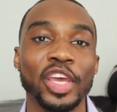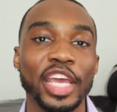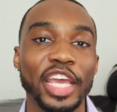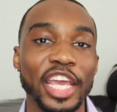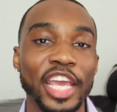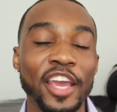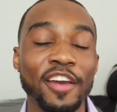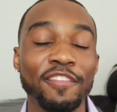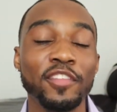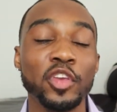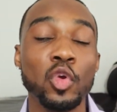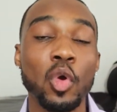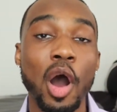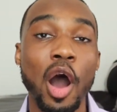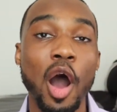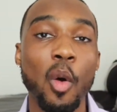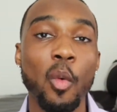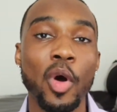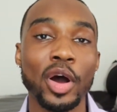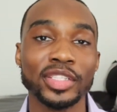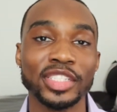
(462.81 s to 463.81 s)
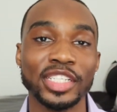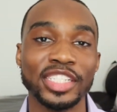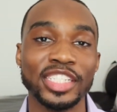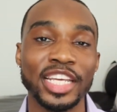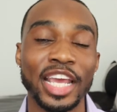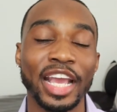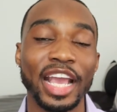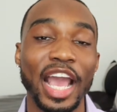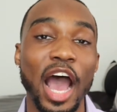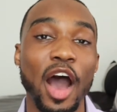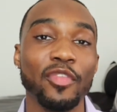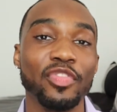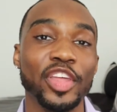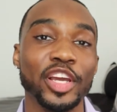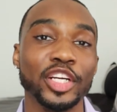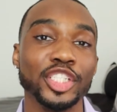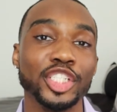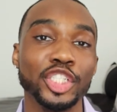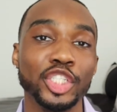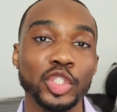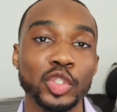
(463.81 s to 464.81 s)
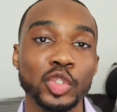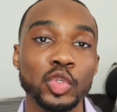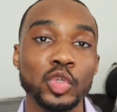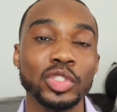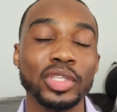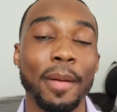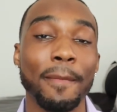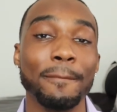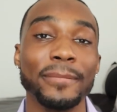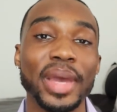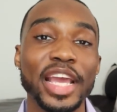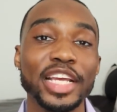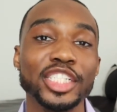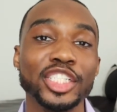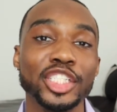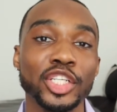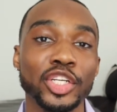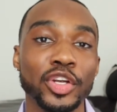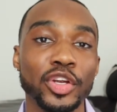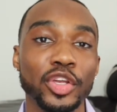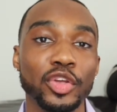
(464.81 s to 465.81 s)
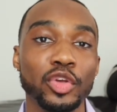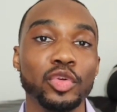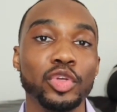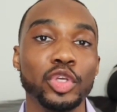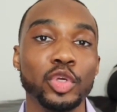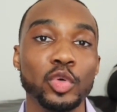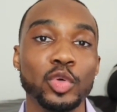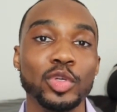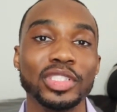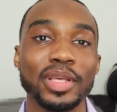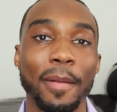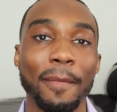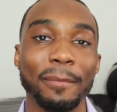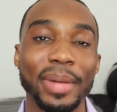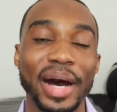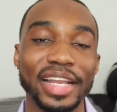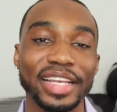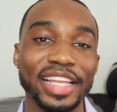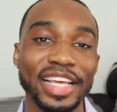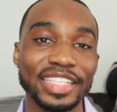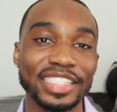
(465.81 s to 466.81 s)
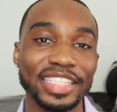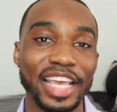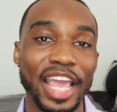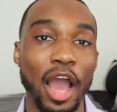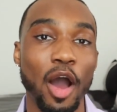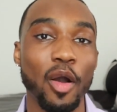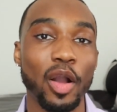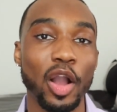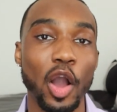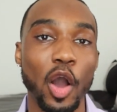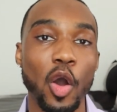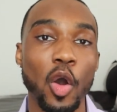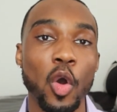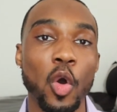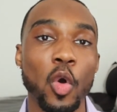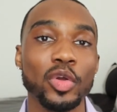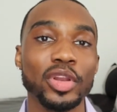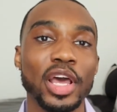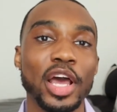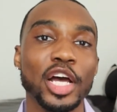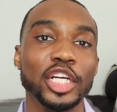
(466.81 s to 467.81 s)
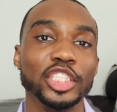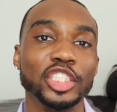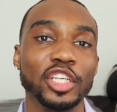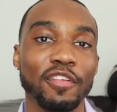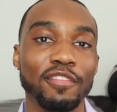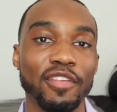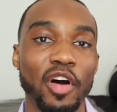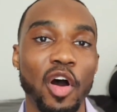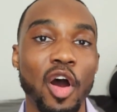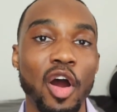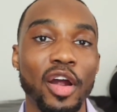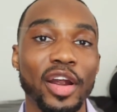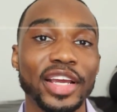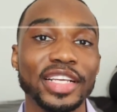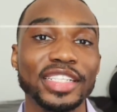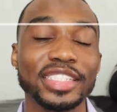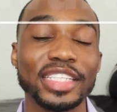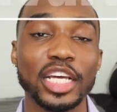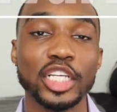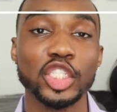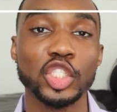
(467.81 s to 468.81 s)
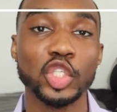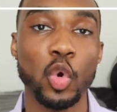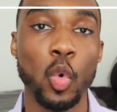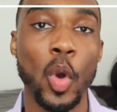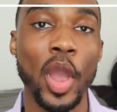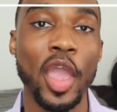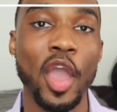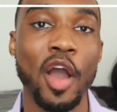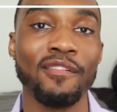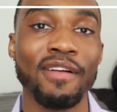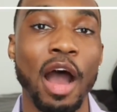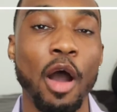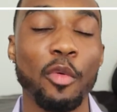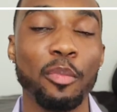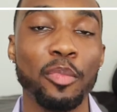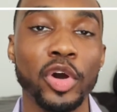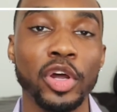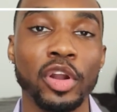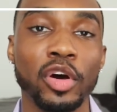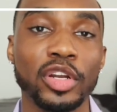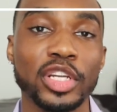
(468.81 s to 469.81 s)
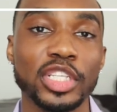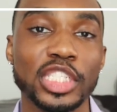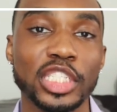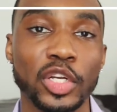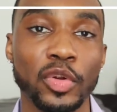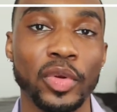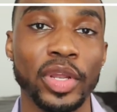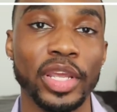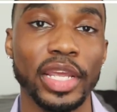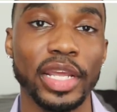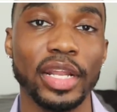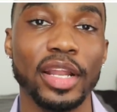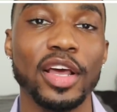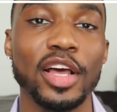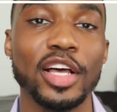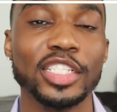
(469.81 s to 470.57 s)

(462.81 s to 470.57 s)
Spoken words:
if you all want to check out their shoes, make sure you use my discount code JAVARES12. I'll put it on the screen.